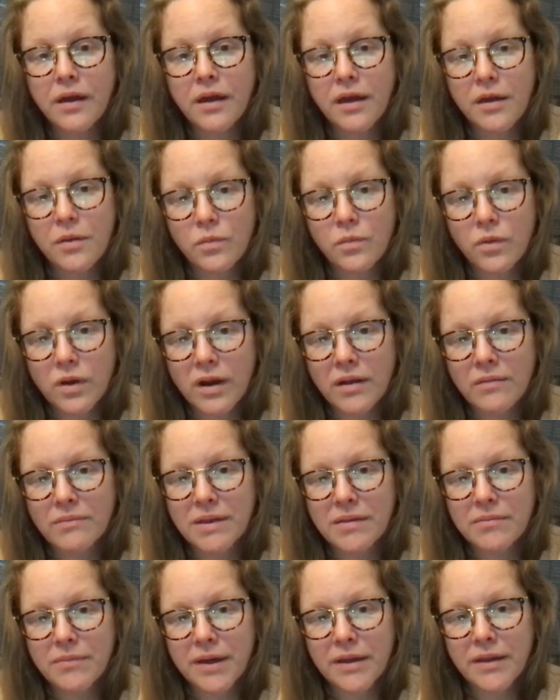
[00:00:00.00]
And what I
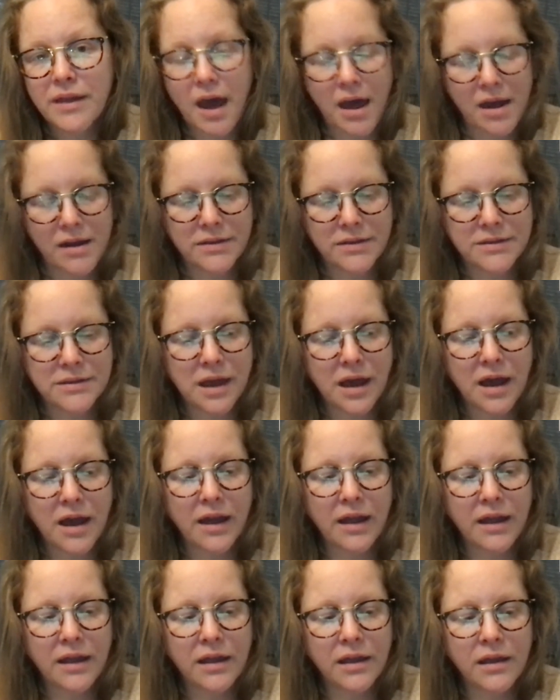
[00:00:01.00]
mean by that is
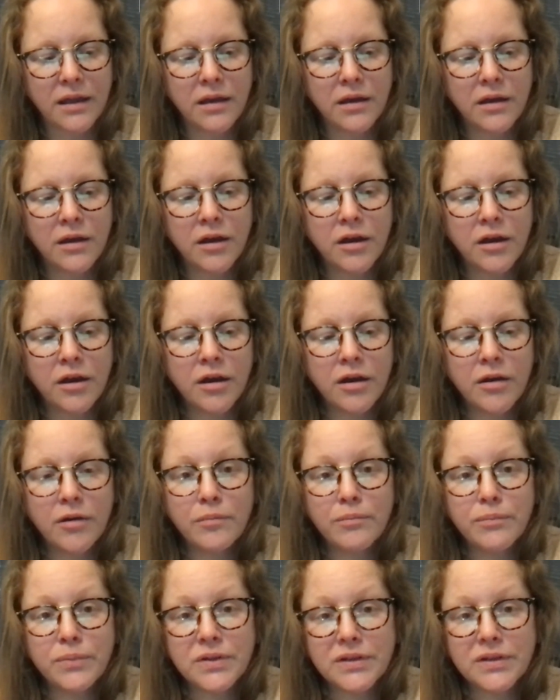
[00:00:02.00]
I
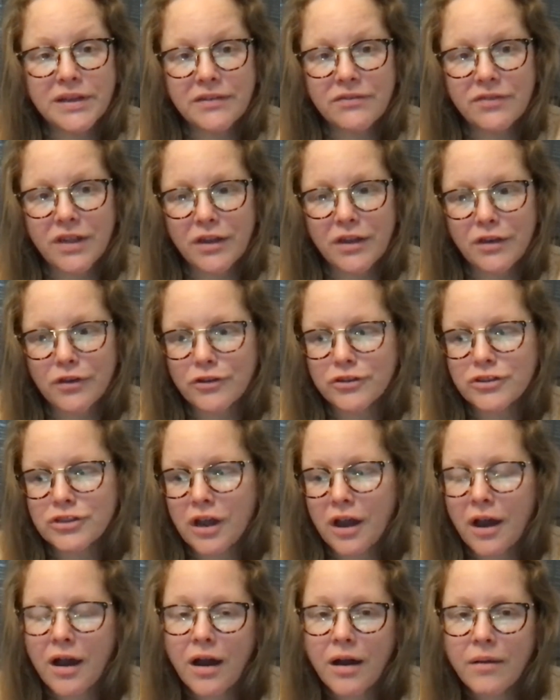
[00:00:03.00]
believe that your
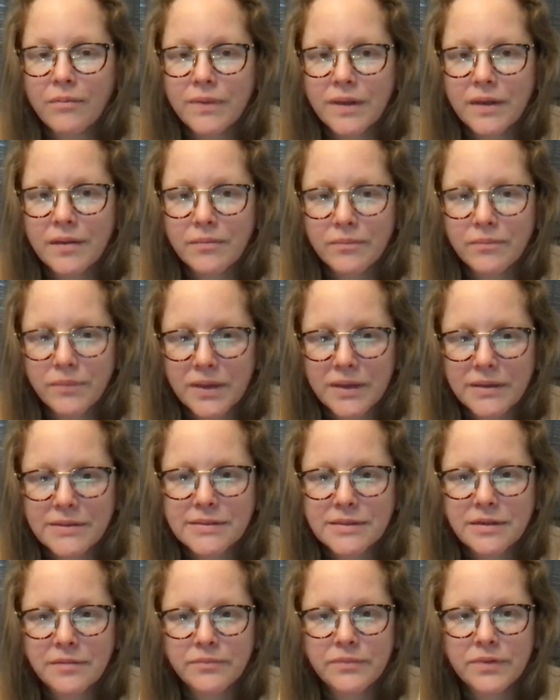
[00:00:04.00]
job can be
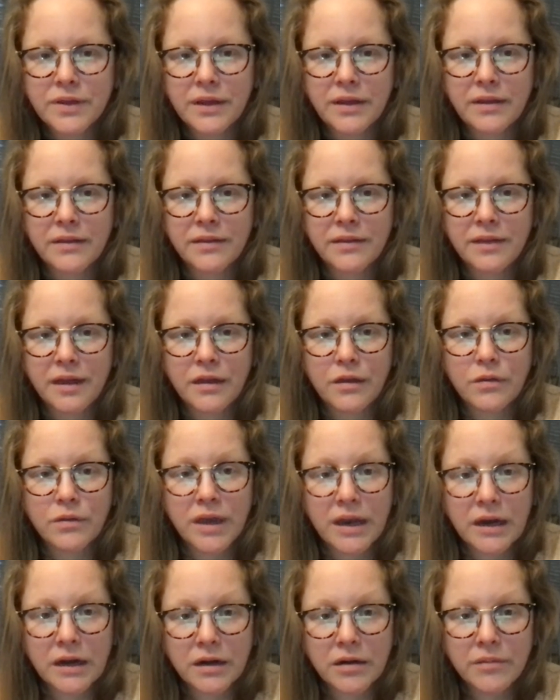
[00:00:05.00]
something that you
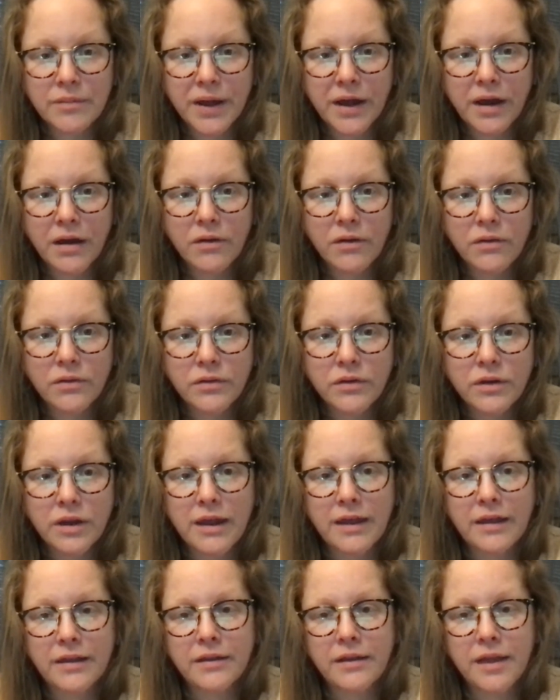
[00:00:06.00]
care about
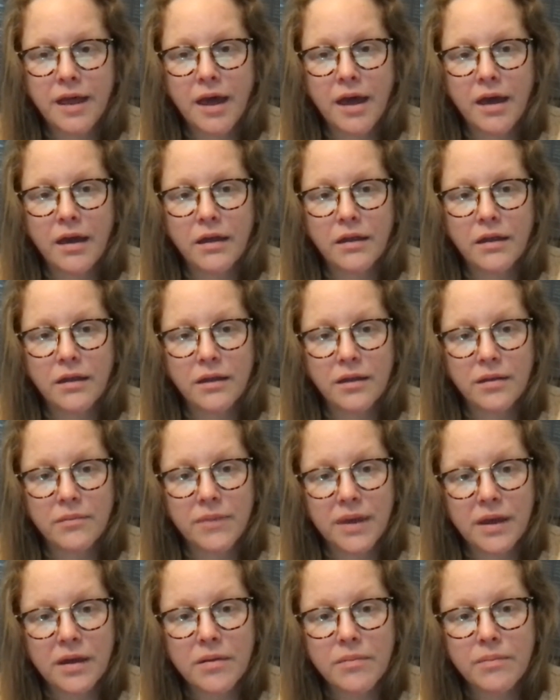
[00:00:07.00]
and that can
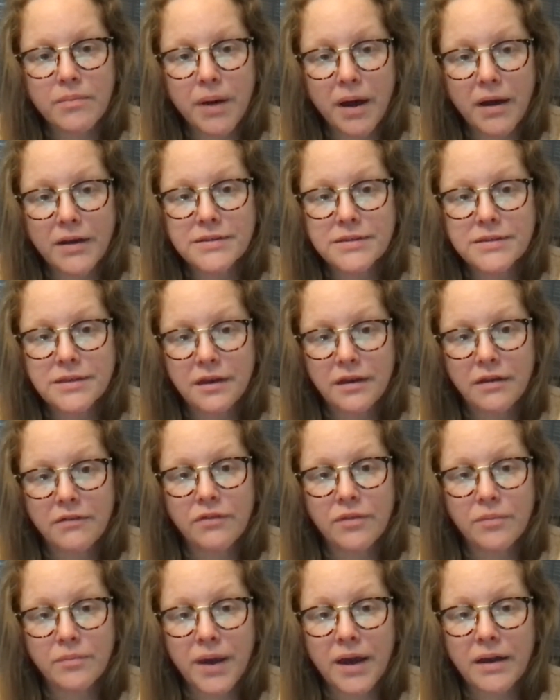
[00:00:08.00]
make a positive
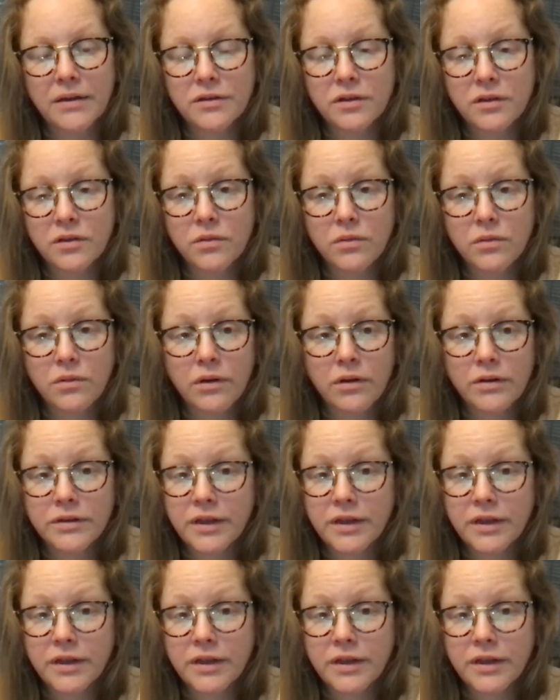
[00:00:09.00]
impact on the world.